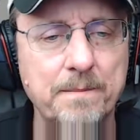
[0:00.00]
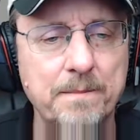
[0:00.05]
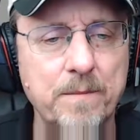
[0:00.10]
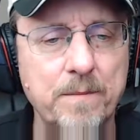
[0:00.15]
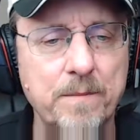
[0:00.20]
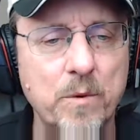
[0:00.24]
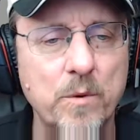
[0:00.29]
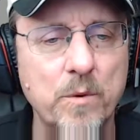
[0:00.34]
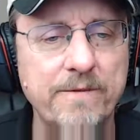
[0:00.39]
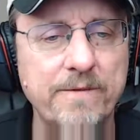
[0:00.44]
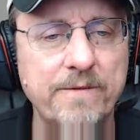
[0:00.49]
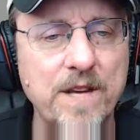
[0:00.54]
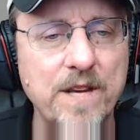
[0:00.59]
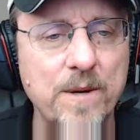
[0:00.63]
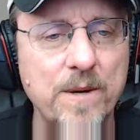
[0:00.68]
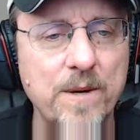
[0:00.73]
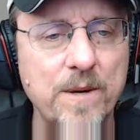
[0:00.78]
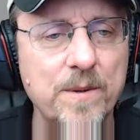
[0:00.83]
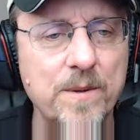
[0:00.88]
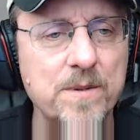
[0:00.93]

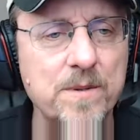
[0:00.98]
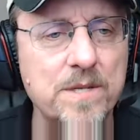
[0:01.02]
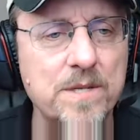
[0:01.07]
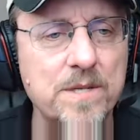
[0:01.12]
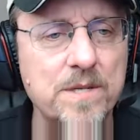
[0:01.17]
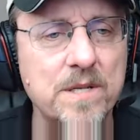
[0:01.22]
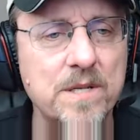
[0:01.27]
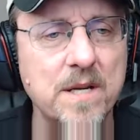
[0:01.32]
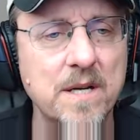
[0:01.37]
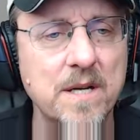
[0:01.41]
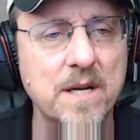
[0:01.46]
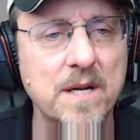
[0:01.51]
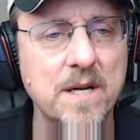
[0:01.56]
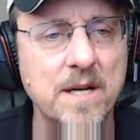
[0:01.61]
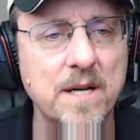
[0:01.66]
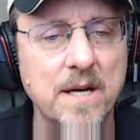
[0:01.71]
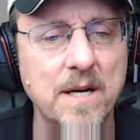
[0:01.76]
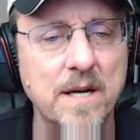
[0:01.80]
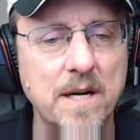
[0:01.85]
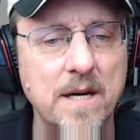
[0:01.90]
reviews
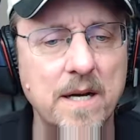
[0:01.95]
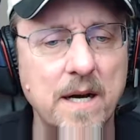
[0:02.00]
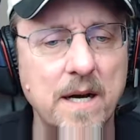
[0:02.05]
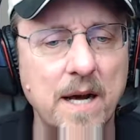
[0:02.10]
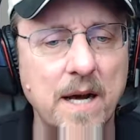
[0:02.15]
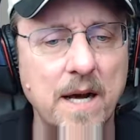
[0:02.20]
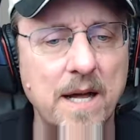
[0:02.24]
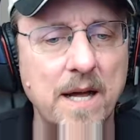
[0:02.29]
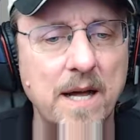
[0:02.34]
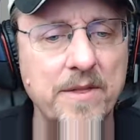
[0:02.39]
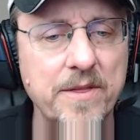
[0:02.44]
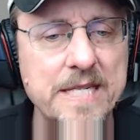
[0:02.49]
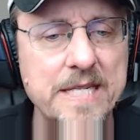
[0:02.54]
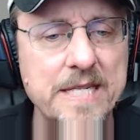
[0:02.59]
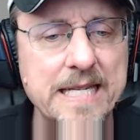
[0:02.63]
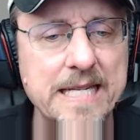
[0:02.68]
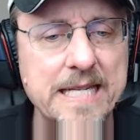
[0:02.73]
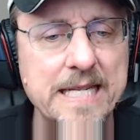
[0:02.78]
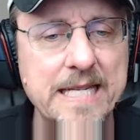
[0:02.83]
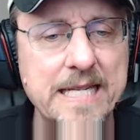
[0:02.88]
on the
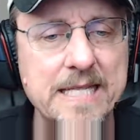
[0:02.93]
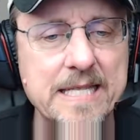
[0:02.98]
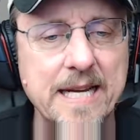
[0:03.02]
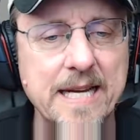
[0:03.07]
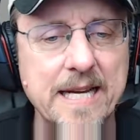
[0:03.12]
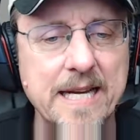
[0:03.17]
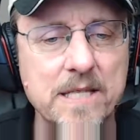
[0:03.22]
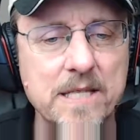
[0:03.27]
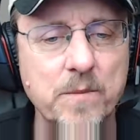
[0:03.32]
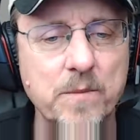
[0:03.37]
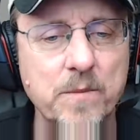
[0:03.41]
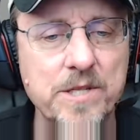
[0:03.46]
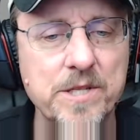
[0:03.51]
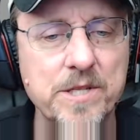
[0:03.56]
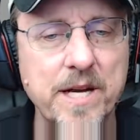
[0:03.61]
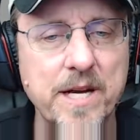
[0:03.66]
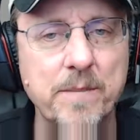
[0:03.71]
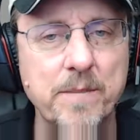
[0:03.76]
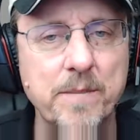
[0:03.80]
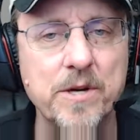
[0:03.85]
CT6, which
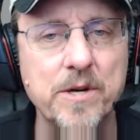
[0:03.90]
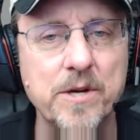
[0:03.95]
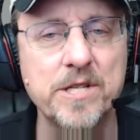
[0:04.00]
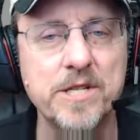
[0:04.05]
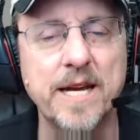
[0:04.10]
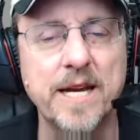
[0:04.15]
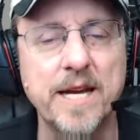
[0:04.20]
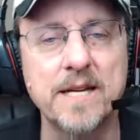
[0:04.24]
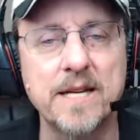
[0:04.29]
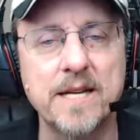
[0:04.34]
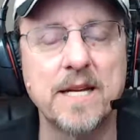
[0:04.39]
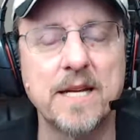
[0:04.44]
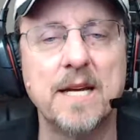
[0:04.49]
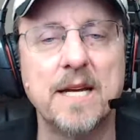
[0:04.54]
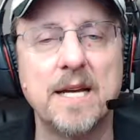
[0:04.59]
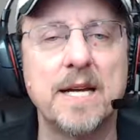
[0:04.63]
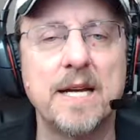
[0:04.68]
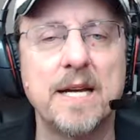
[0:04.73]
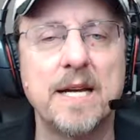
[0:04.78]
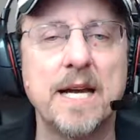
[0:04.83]
I appreciate.
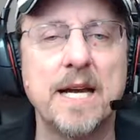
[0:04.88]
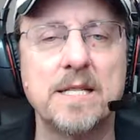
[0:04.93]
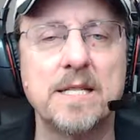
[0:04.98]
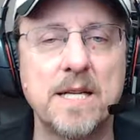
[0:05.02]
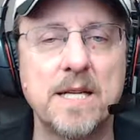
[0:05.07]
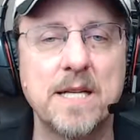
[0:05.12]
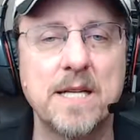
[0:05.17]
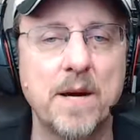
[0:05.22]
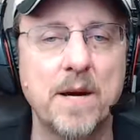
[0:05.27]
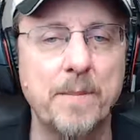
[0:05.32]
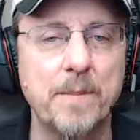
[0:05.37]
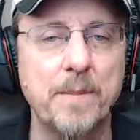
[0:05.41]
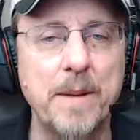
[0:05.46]
And so